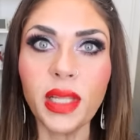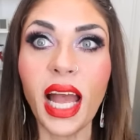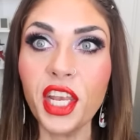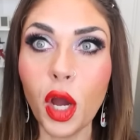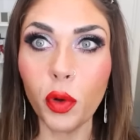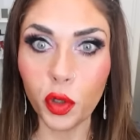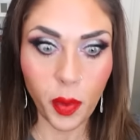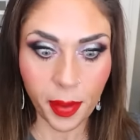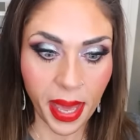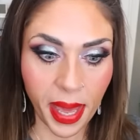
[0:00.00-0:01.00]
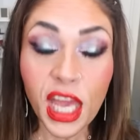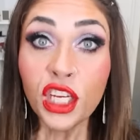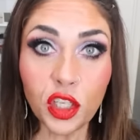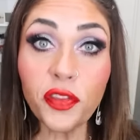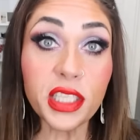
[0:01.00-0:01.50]
I know, who am I?
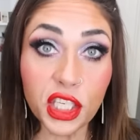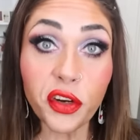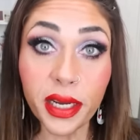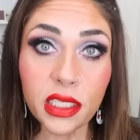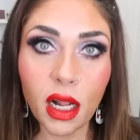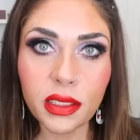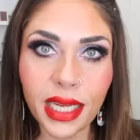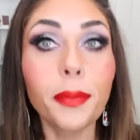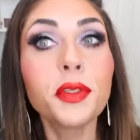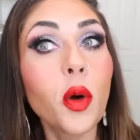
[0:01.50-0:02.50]
So this year I stocked up.